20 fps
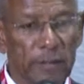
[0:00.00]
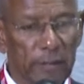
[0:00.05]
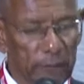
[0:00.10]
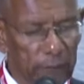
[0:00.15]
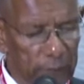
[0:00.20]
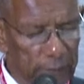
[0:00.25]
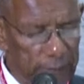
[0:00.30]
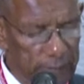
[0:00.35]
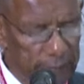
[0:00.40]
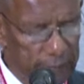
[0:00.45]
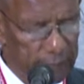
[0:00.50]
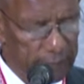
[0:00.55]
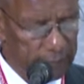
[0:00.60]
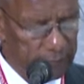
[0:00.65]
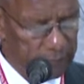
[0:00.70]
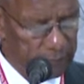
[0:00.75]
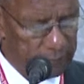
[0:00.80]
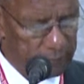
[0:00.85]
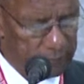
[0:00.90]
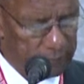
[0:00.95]

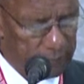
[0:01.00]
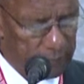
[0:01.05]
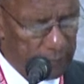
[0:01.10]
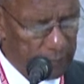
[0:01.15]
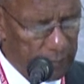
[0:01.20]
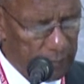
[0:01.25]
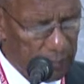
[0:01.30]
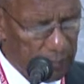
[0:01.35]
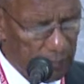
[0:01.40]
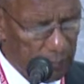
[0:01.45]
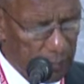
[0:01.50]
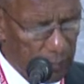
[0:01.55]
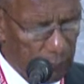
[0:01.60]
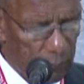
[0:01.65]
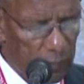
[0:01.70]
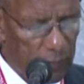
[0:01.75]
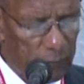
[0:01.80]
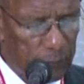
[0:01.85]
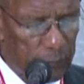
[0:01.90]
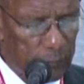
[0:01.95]
definitely. But
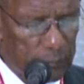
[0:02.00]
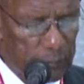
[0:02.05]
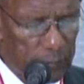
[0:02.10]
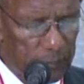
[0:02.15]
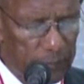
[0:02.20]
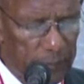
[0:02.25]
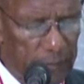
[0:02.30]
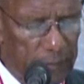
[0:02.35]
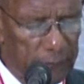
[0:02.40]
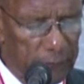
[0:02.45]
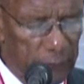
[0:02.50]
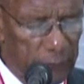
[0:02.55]
we have put our best